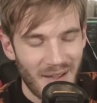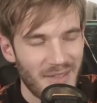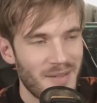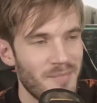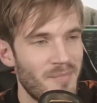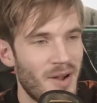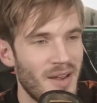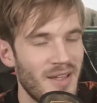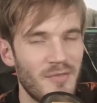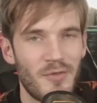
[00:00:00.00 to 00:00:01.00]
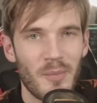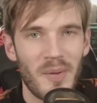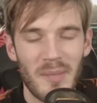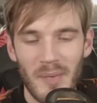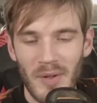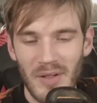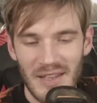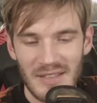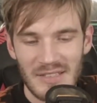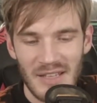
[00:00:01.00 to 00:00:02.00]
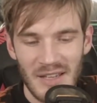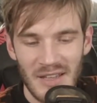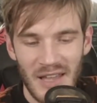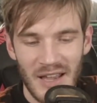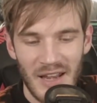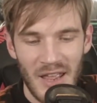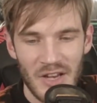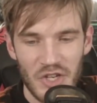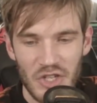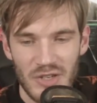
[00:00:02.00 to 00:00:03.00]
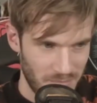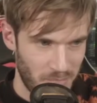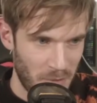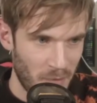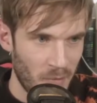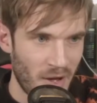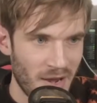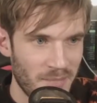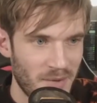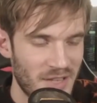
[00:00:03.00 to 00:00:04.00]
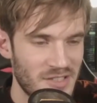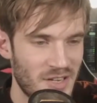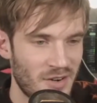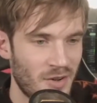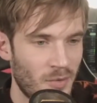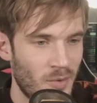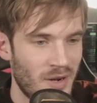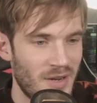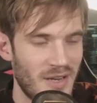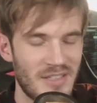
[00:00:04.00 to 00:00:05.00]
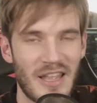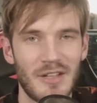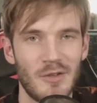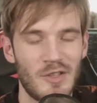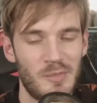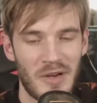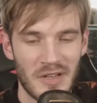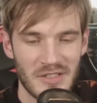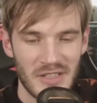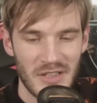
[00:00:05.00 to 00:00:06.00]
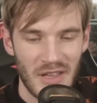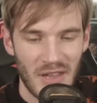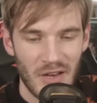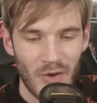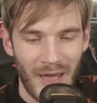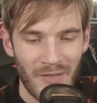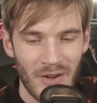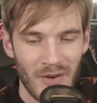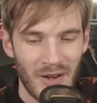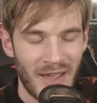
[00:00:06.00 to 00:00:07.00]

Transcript: I think money for people is uh, like an itch. People want it because they don't know what it's like to experience it. And then you have it and you're